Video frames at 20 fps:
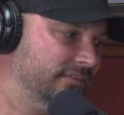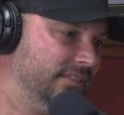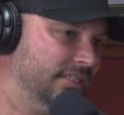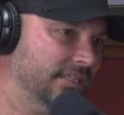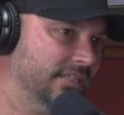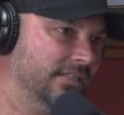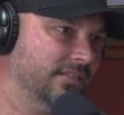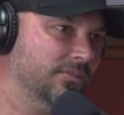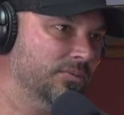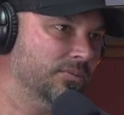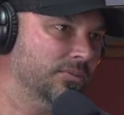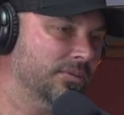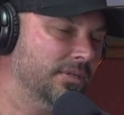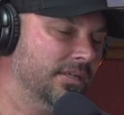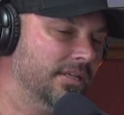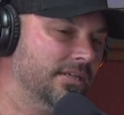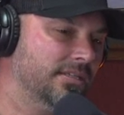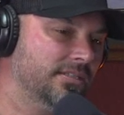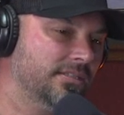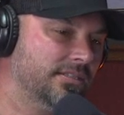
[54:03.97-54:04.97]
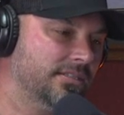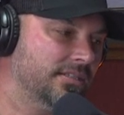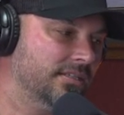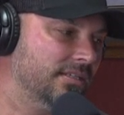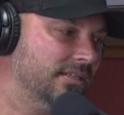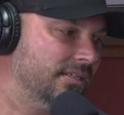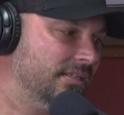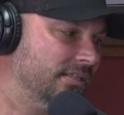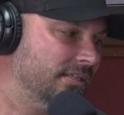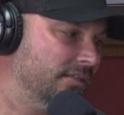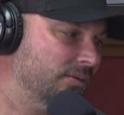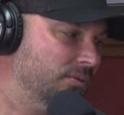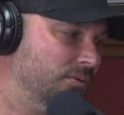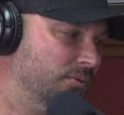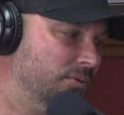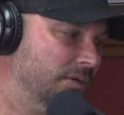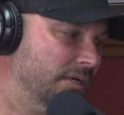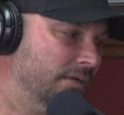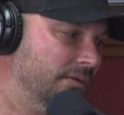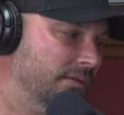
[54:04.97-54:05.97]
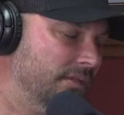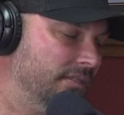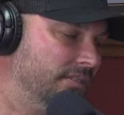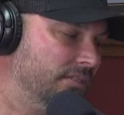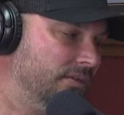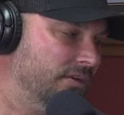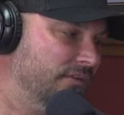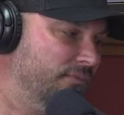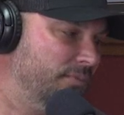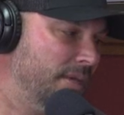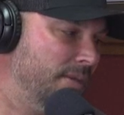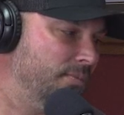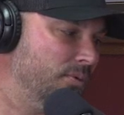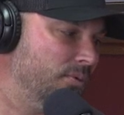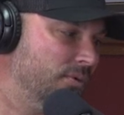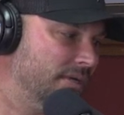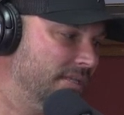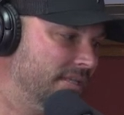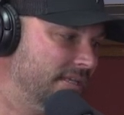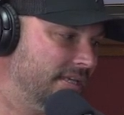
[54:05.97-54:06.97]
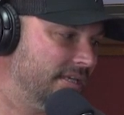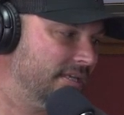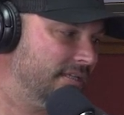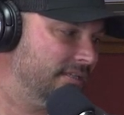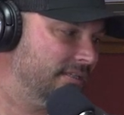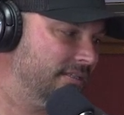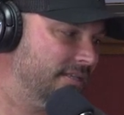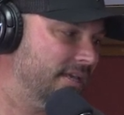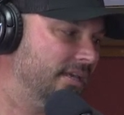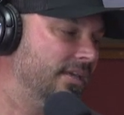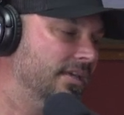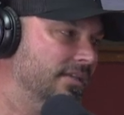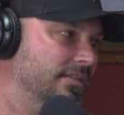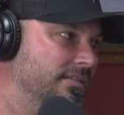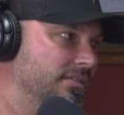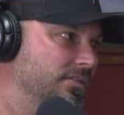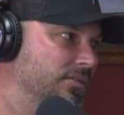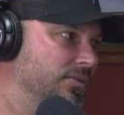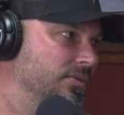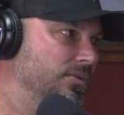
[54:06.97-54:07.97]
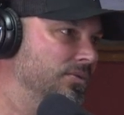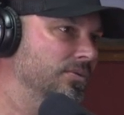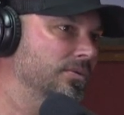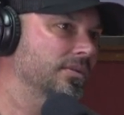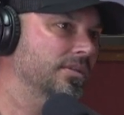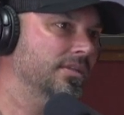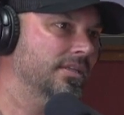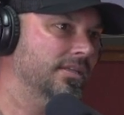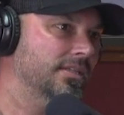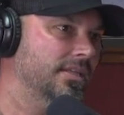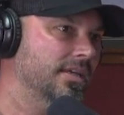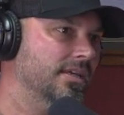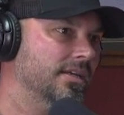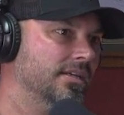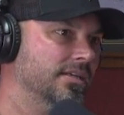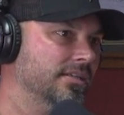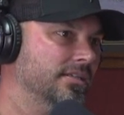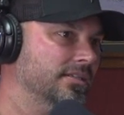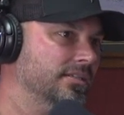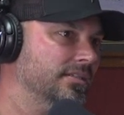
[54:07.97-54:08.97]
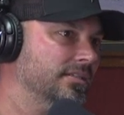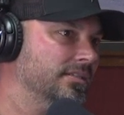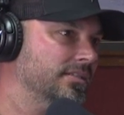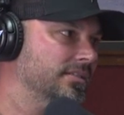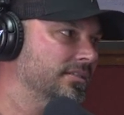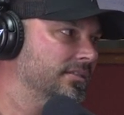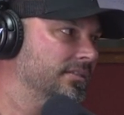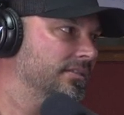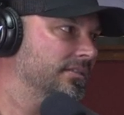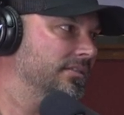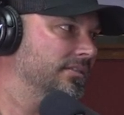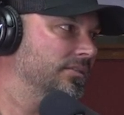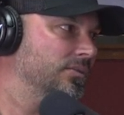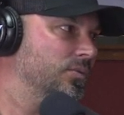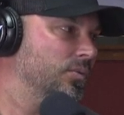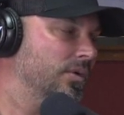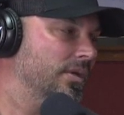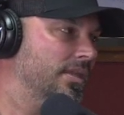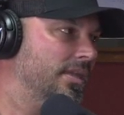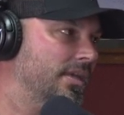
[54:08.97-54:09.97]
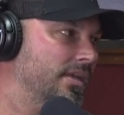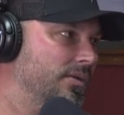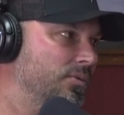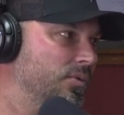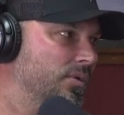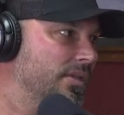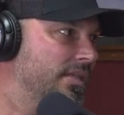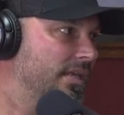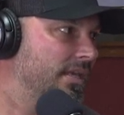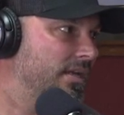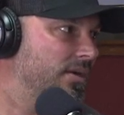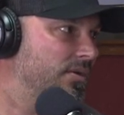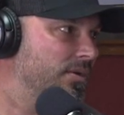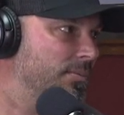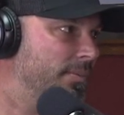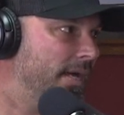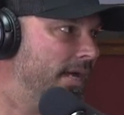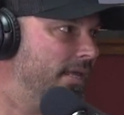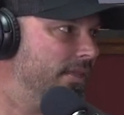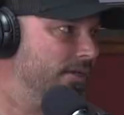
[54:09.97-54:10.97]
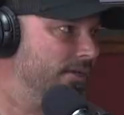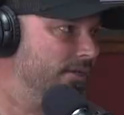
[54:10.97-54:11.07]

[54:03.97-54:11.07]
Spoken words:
Yeah. What else? Well, so if people wanted to get tickets to the dinner, where do they go to buy